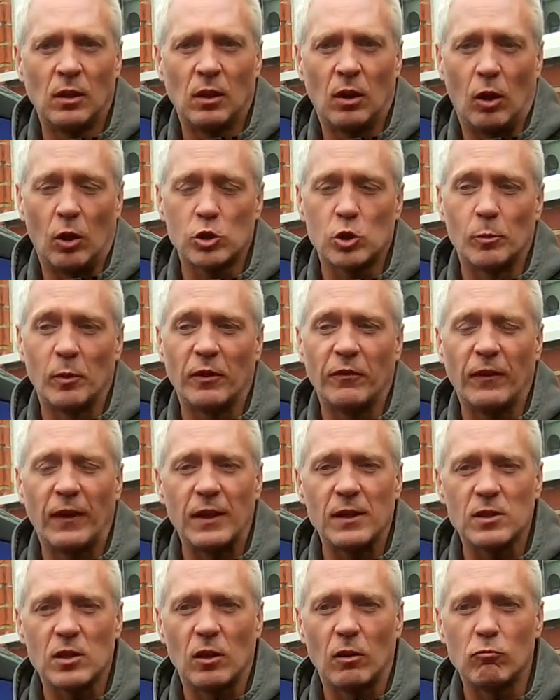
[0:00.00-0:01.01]
or some of the
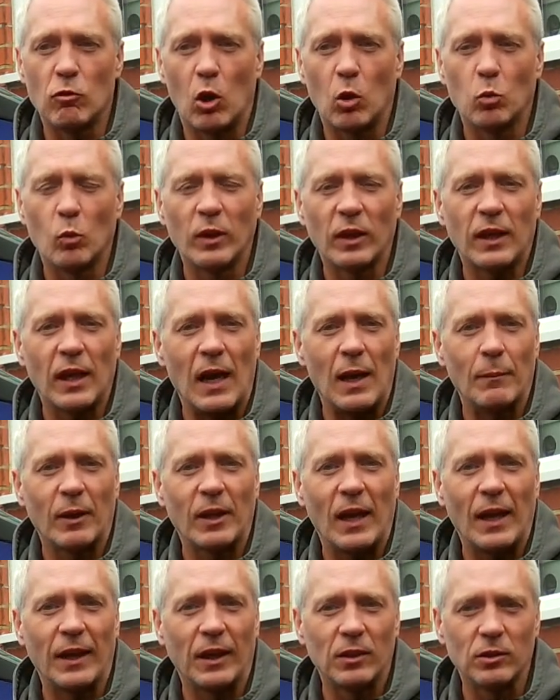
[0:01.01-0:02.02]
things that are wrong with the car
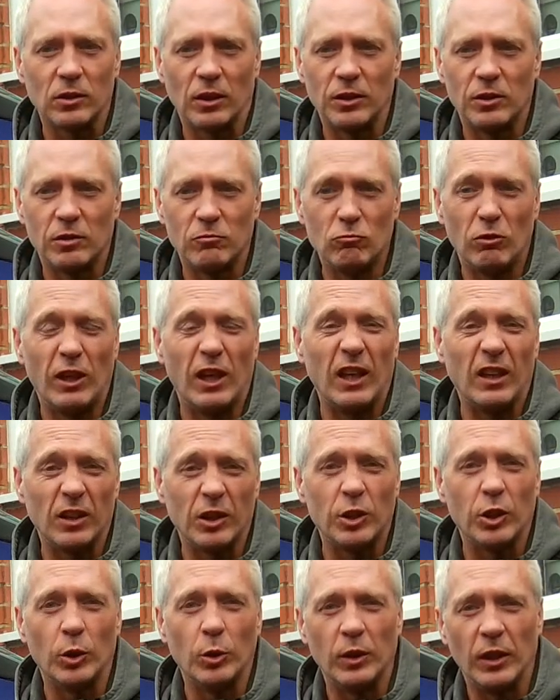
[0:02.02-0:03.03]
mechanically really
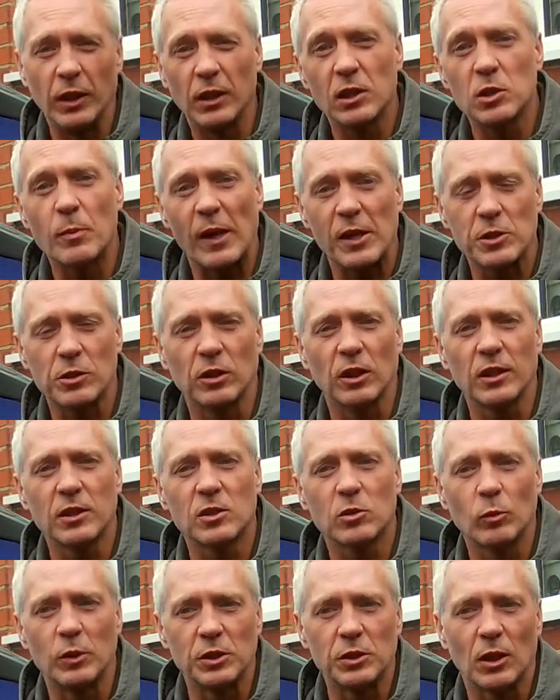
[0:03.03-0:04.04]
do need a specialist,
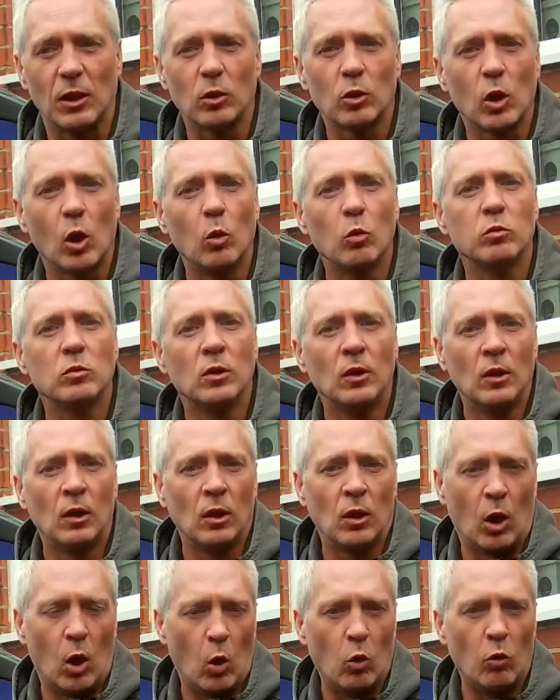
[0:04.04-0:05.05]
which I'll go
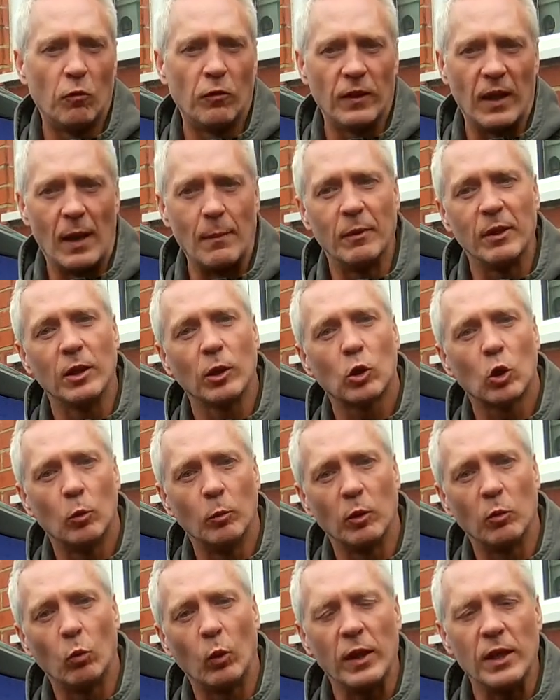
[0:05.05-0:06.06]
over them in the
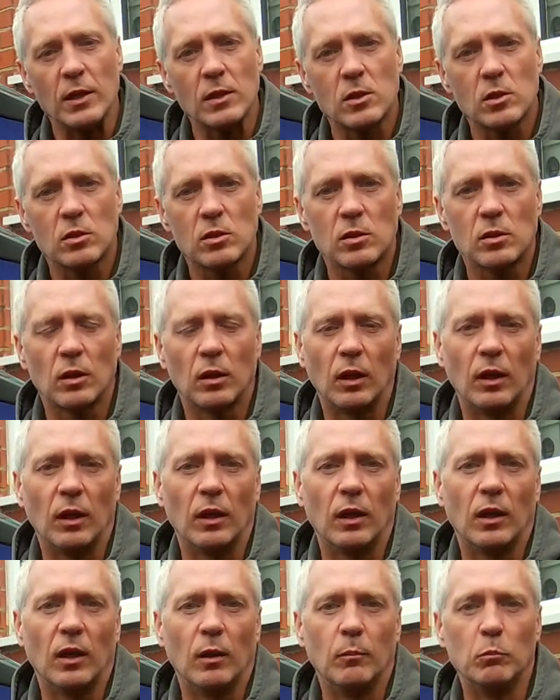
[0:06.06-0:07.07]
coming weeks
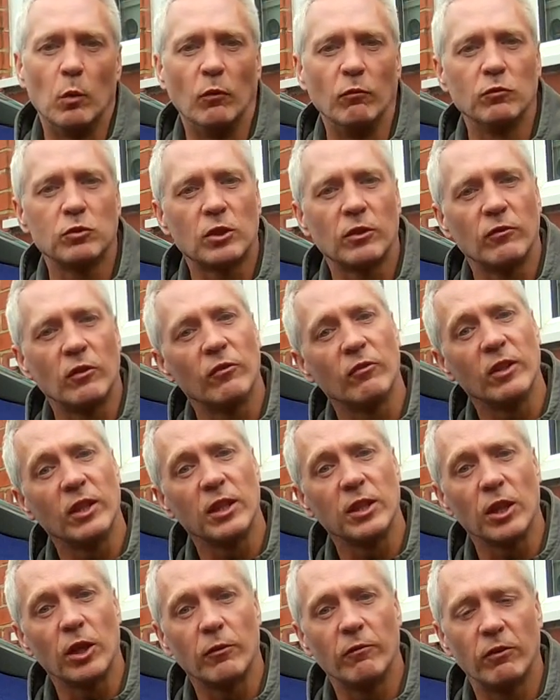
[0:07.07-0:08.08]
and months of
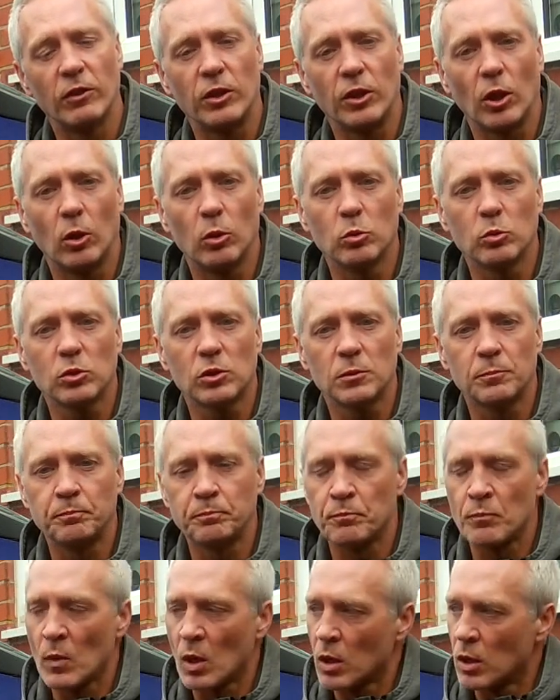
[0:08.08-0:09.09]
videos.
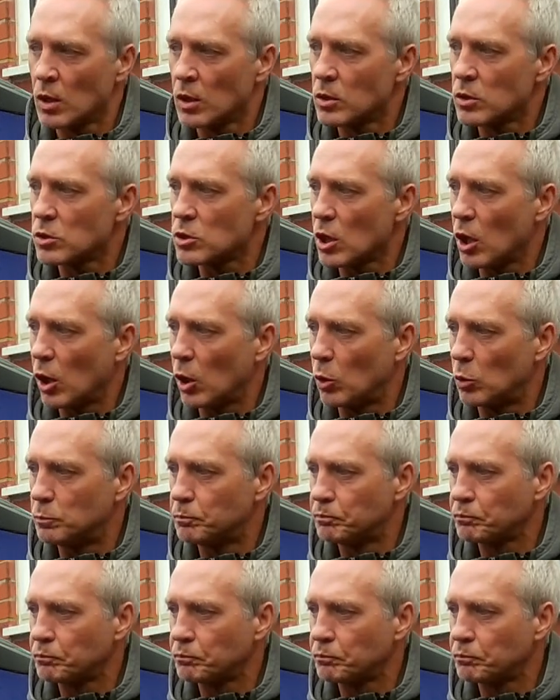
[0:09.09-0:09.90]
So